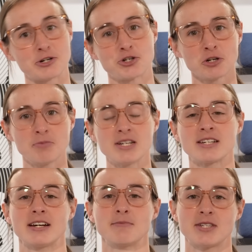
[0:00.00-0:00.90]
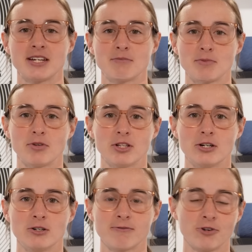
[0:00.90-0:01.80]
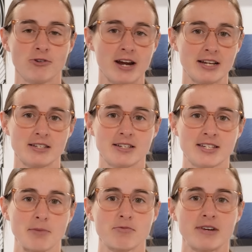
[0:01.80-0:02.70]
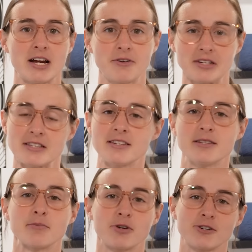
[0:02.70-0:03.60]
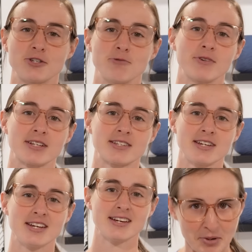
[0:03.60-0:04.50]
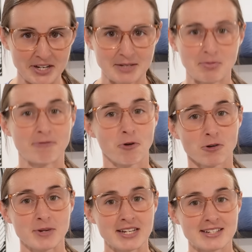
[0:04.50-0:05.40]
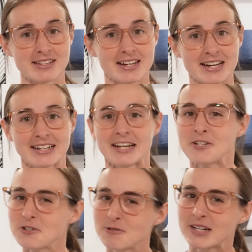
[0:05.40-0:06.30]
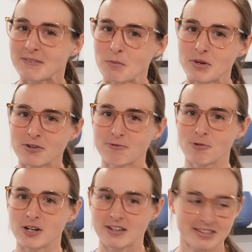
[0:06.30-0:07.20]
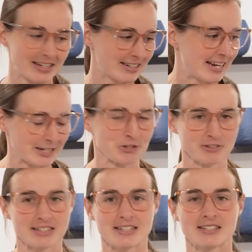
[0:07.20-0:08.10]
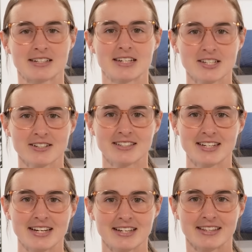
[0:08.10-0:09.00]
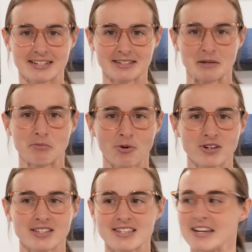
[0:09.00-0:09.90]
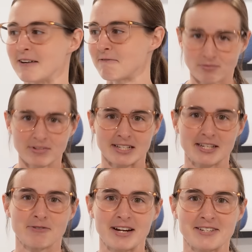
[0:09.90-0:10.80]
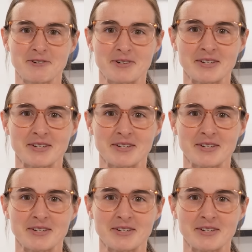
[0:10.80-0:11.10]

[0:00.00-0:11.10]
there should be timestamps below for you guys to skip around and see the parts you want to see. But before we get to that, I do have a bit of work that actually needs to get done today. That's the important stuff. Let's get right to